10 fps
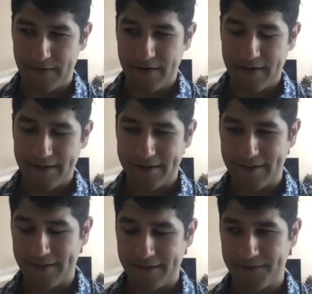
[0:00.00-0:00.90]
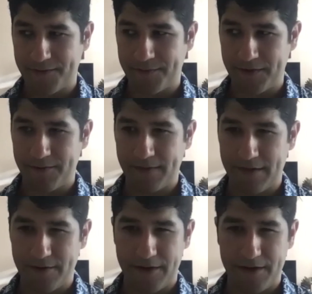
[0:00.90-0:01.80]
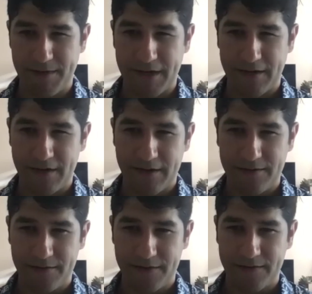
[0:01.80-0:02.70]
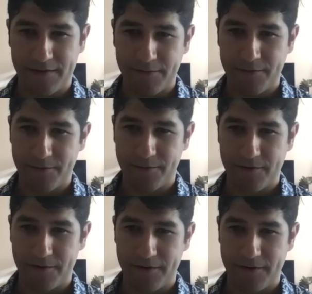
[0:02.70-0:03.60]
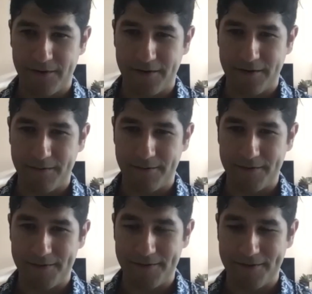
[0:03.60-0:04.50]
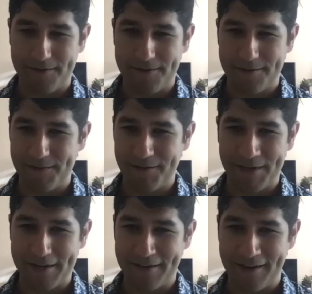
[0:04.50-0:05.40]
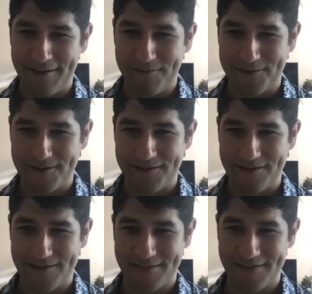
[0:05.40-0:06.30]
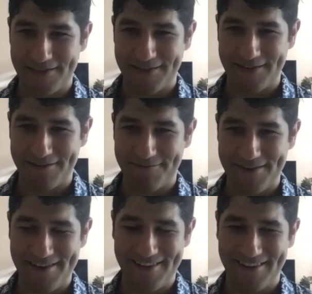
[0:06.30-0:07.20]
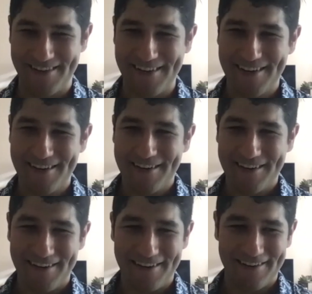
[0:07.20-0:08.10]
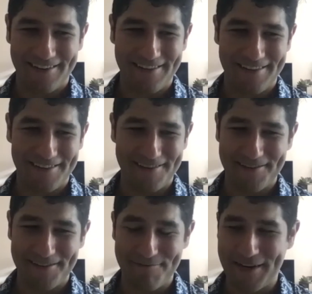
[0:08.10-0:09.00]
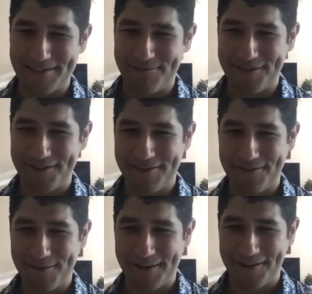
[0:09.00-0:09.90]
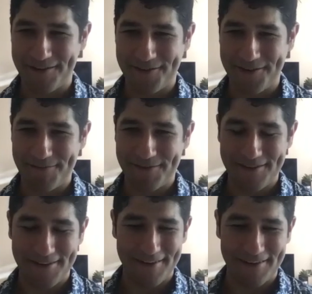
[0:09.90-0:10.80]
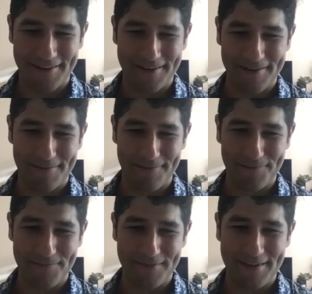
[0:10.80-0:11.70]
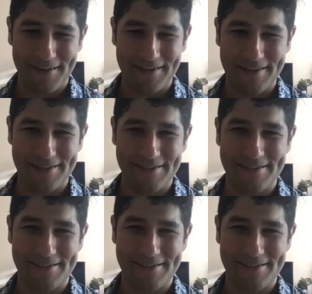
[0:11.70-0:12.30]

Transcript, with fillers: I like to think of as a play without any bad guys, except for um, the, the big bad guy, which is um, uh, the, the impossibility of the American dream. Um, and